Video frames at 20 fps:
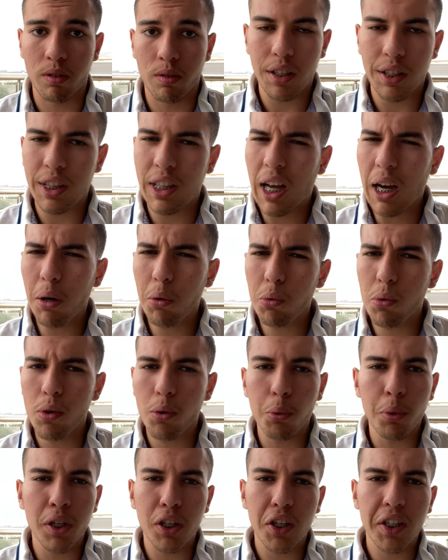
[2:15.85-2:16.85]
Now
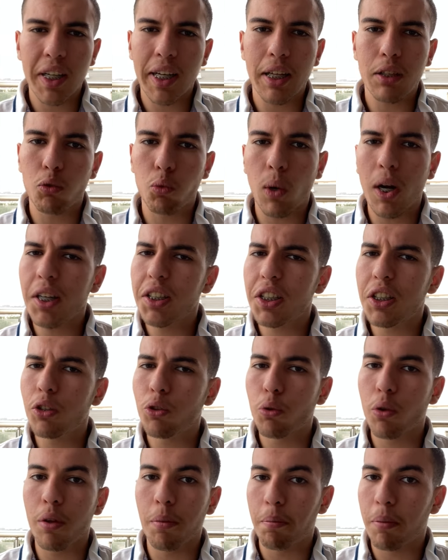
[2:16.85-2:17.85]
we're gonna get right
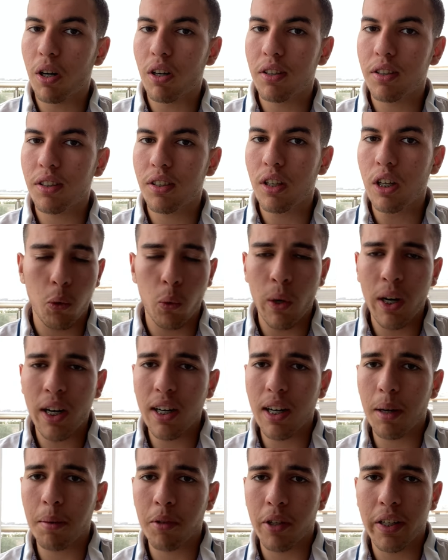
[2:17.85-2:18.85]
into the part
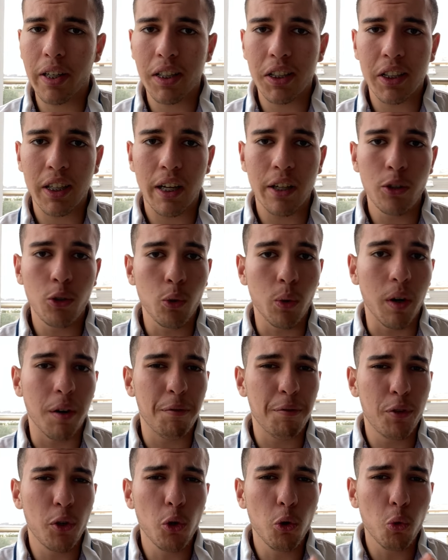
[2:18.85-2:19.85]
where I'm gonna tell you a
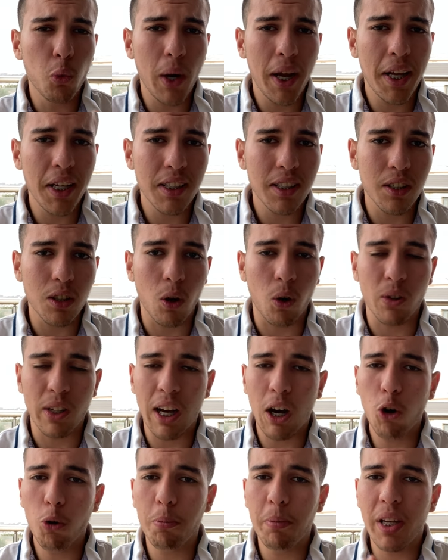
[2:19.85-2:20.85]
few ways on
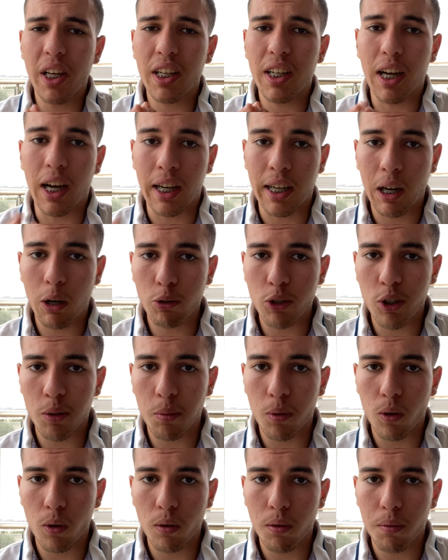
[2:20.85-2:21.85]
how being
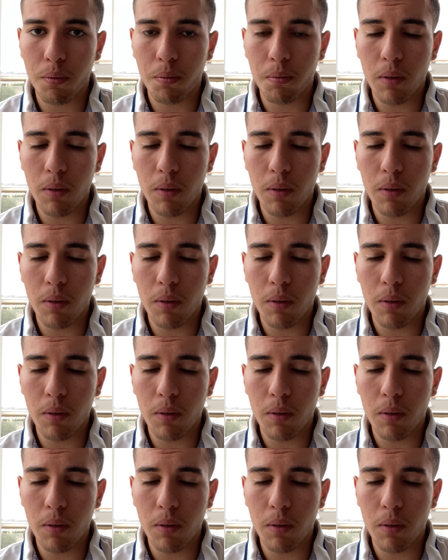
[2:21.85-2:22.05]
accountable